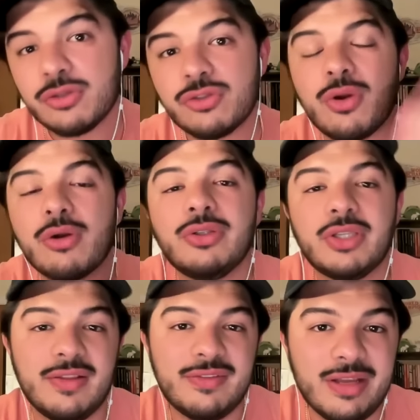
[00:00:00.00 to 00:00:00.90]
struggled
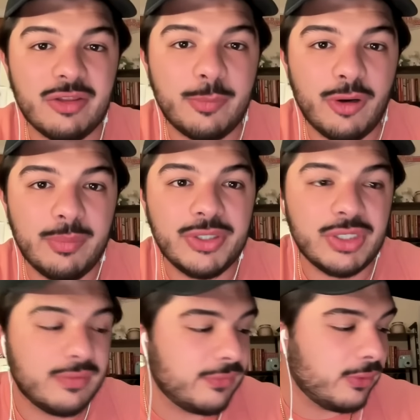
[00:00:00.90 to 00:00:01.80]
against southpaw
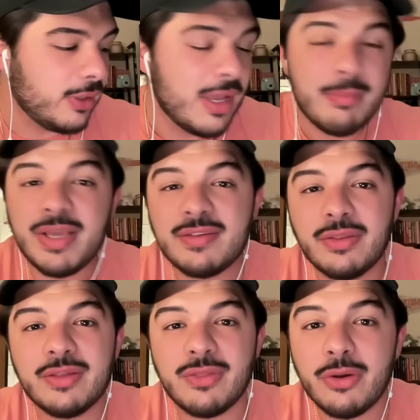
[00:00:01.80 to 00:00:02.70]
pitching for
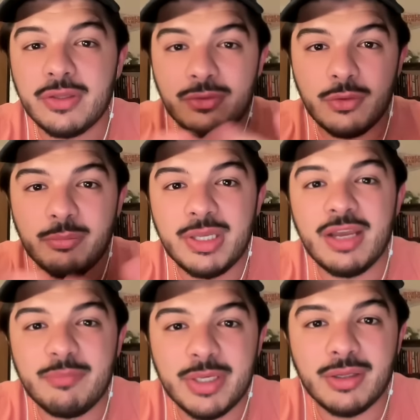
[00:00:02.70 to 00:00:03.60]
basically as long as you and me
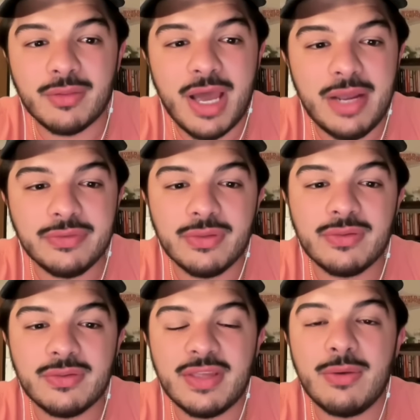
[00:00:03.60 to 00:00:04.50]
have been alive. So
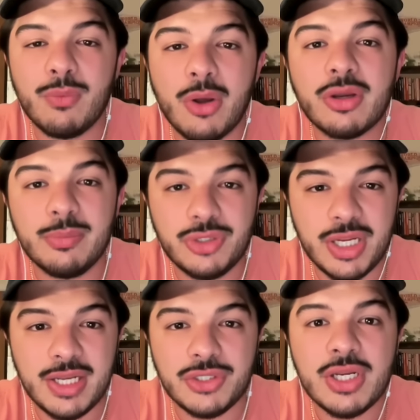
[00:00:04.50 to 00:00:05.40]
this is a welcome
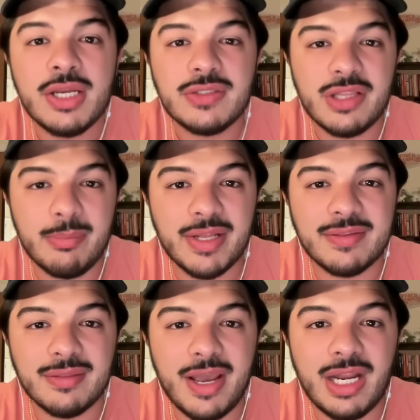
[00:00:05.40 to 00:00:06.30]
change to the
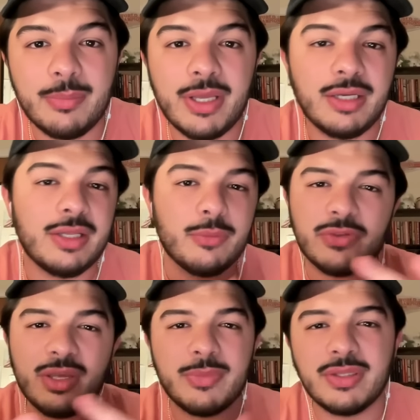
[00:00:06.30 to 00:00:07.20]
Mets lineup. And it was
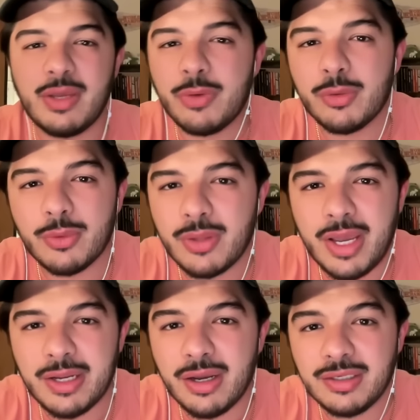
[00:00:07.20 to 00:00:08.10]
something that we were
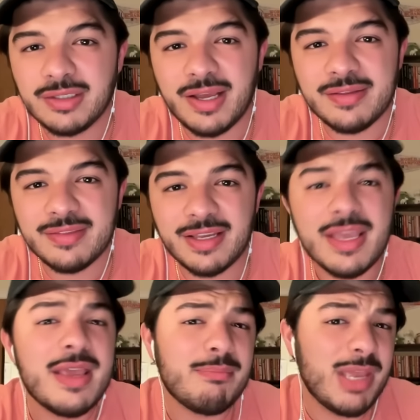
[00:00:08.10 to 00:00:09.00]
relying on in guys like
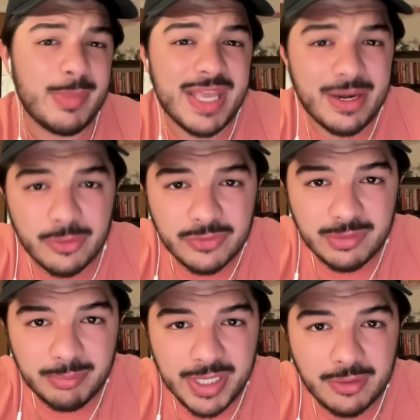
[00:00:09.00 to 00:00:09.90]
maybe
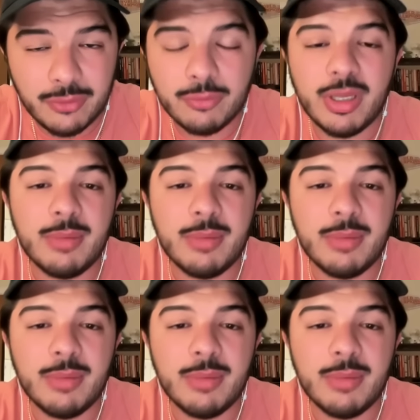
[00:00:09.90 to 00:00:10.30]
Harrison Bader, who